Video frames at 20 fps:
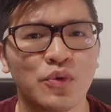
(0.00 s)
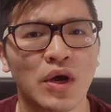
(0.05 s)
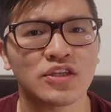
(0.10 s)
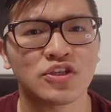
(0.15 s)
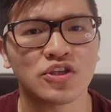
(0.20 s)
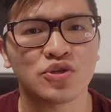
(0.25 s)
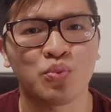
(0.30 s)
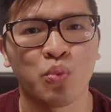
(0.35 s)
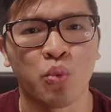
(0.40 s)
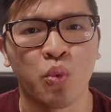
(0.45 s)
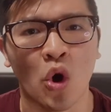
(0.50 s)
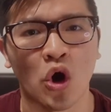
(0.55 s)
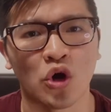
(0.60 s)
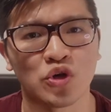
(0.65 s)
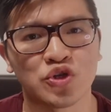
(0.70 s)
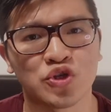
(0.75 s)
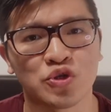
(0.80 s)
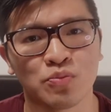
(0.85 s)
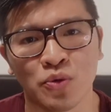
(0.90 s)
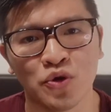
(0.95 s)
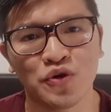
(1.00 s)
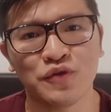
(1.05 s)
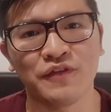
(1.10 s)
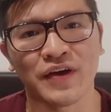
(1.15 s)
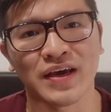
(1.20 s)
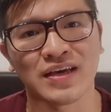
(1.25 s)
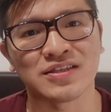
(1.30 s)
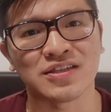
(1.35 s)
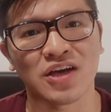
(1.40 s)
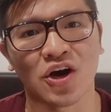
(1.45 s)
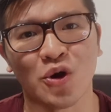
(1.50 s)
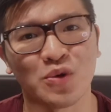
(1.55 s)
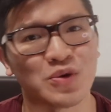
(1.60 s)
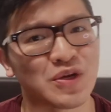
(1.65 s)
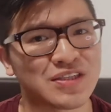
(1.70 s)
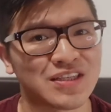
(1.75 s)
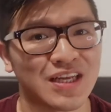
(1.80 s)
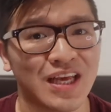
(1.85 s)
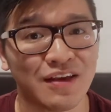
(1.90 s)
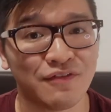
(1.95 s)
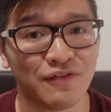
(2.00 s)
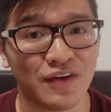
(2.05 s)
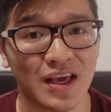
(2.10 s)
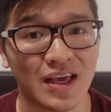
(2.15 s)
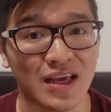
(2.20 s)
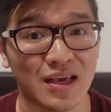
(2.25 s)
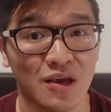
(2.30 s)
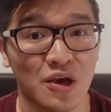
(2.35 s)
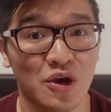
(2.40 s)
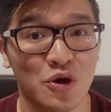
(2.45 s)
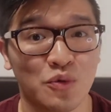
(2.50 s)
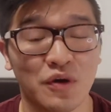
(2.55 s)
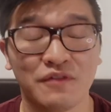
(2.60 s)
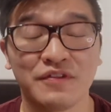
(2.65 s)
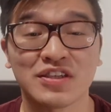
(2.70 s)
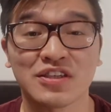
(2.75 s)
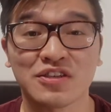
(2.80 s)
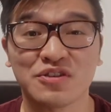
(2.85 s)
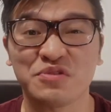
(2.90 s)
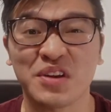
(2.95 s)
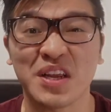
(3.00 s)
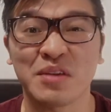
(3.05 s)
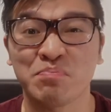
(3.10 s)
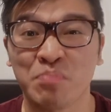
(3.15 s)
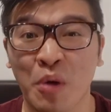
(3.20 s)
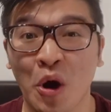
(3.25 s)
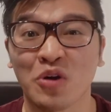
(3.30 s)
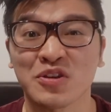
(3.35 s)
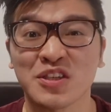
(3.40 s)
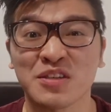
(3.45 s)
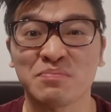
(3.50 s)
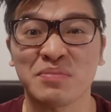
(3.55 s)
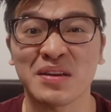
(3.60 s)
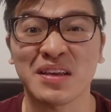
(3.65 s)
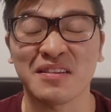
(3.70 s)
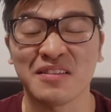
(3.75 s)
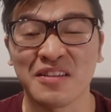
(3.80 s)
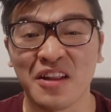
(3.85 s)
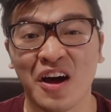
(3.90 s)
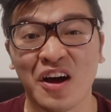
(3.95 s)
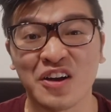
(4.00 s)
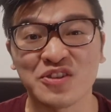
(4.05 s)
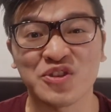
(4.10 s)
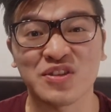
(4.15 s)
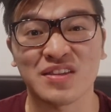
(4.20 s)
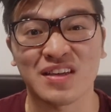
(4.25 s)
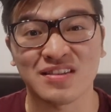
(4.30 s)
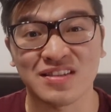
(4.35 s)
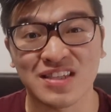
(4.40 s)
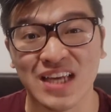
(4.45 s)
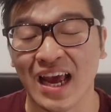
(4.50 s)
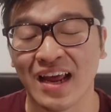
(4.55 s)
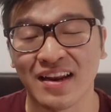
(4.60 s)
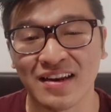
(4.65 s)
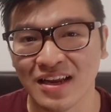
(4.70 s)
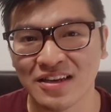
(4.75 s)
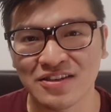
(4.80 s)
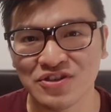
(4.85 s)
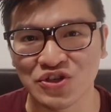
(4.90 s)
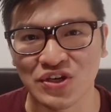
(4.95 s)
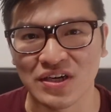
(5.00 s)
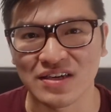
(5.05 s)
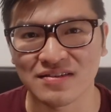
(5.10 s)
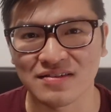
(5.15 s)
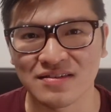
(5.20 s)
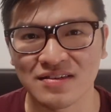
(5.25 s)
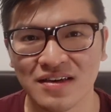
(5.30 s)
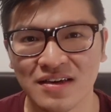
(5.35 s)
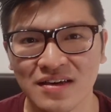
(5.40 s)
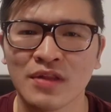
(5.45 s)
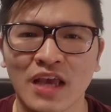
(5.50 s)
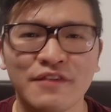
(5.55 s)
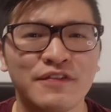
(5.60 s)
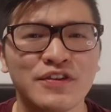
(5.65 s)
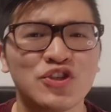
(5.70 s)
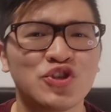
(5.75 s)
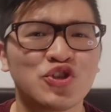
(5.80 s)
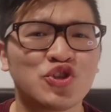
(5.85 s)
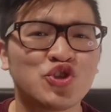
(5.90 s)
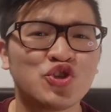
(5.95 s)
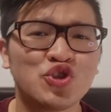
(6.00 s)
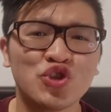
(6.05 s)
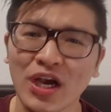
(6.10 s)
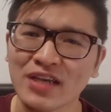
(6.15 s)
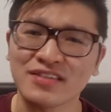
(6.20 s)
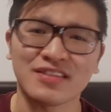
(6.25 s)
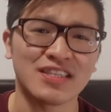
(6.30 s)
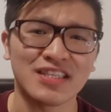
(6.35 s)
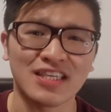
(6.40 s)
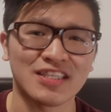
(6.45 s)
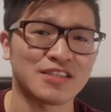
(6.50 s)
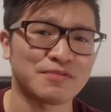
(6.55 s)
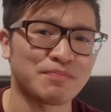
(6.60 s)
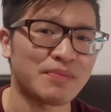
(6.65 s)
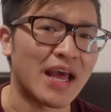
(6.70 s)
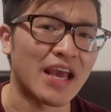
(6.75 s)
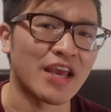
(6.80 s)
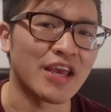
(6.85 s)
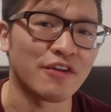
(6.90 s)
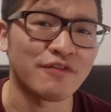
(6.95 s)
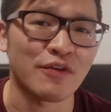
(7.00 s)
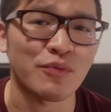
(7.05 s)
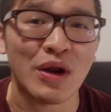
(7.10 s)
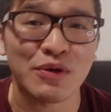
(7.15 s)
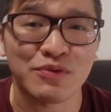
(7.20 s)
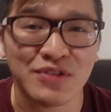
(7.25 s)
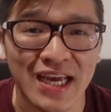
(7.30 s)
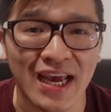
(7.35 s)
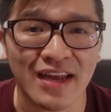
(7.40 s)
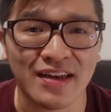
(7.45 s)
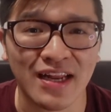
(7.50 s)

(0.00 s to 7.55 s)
I just watch movies on a TV with a screen possibly larger than 10 inches? If it's just a display of around 10